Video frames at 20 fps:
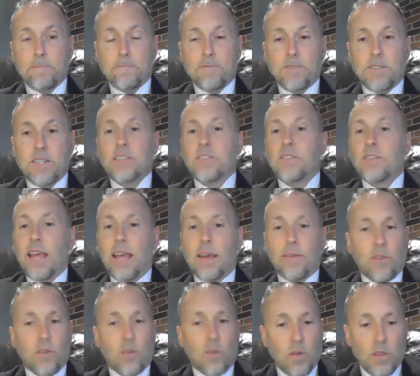just
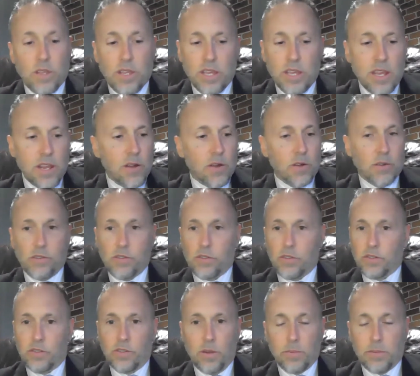after years
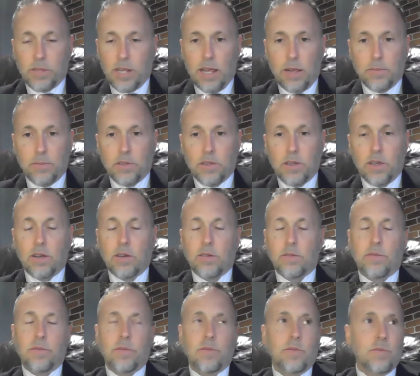sometimes
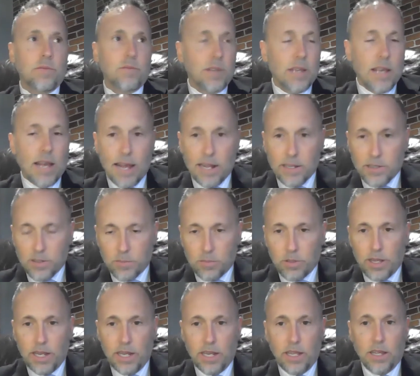of
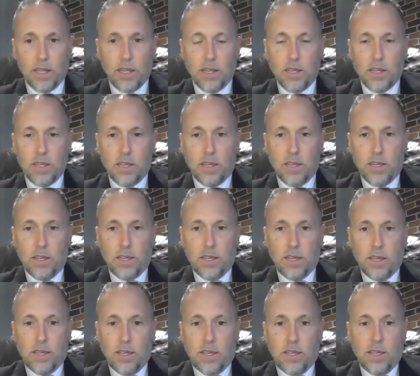contemplating
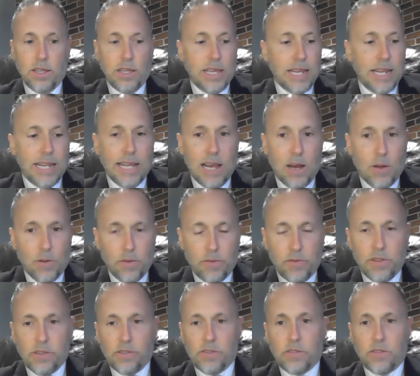getting out of
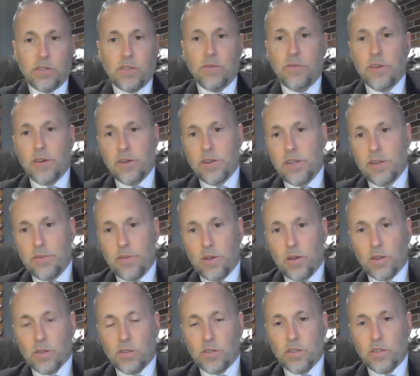this very
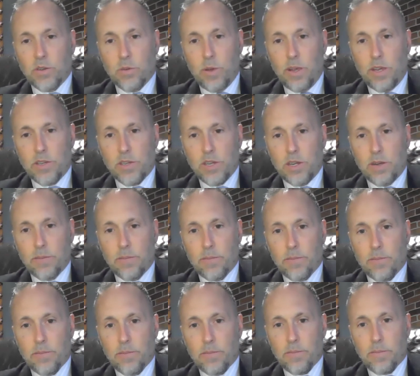difficult situation
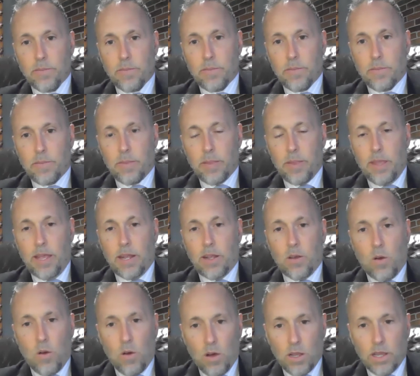and
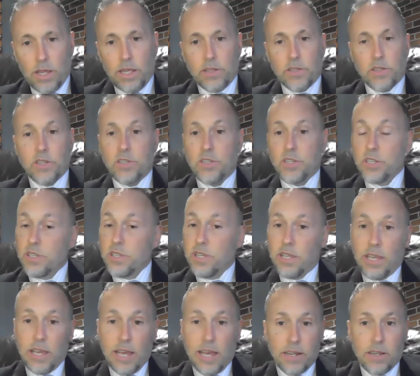calling to just
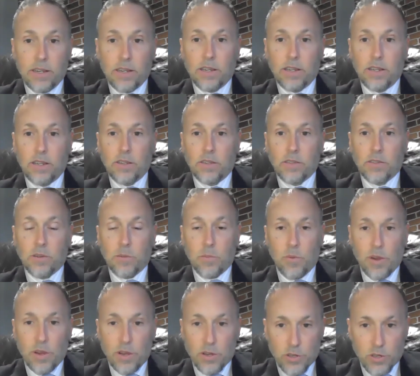get some
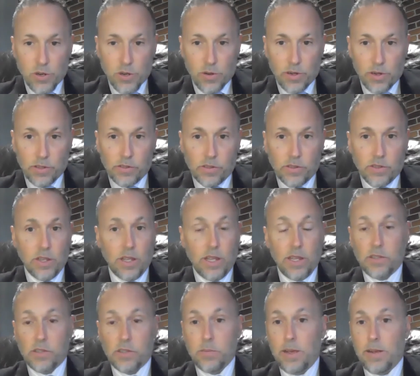reassurance, to get
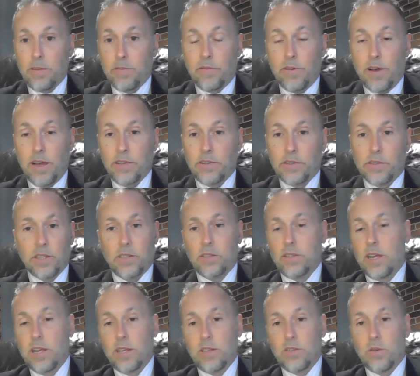some advice. I
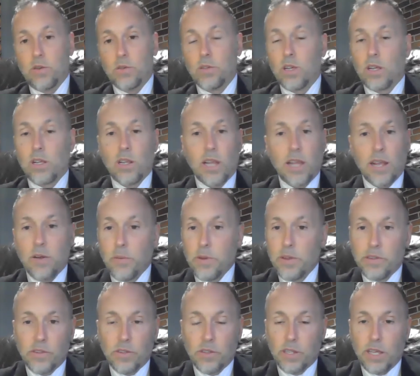told a client
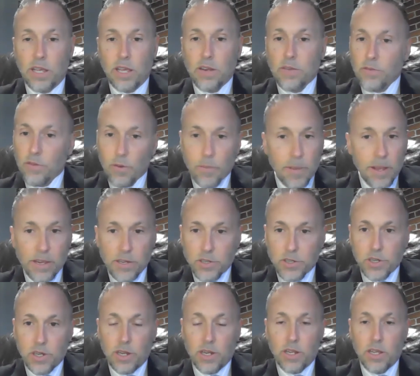recently,
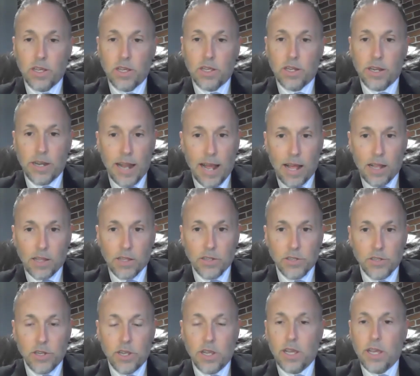information,
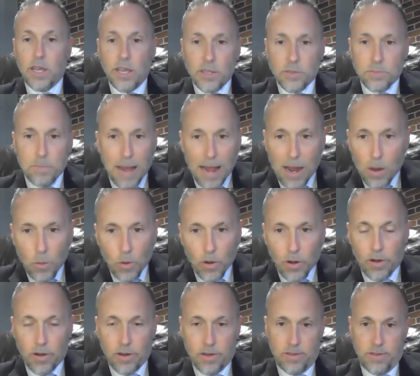knowledge is
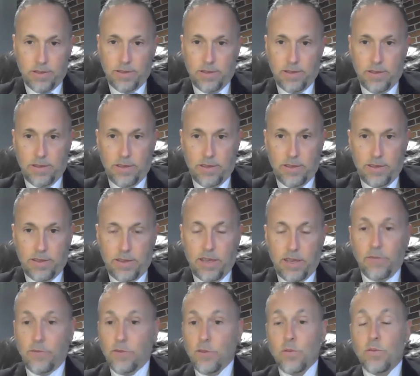power.
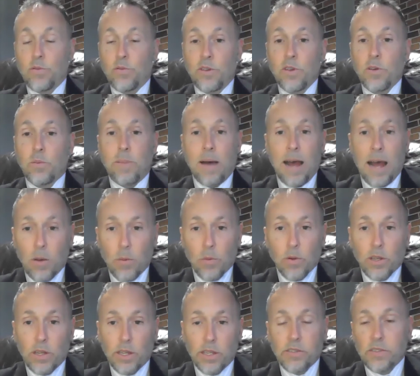If you feel
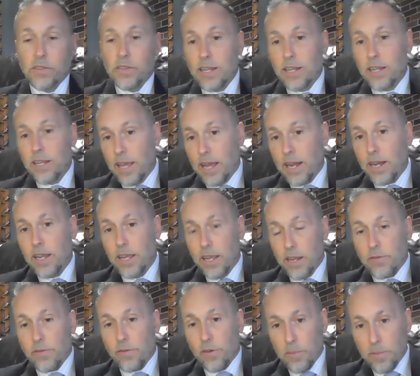powerless, then get
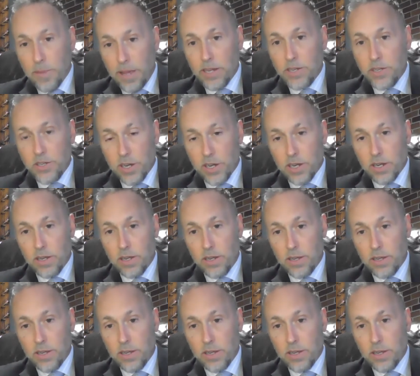information.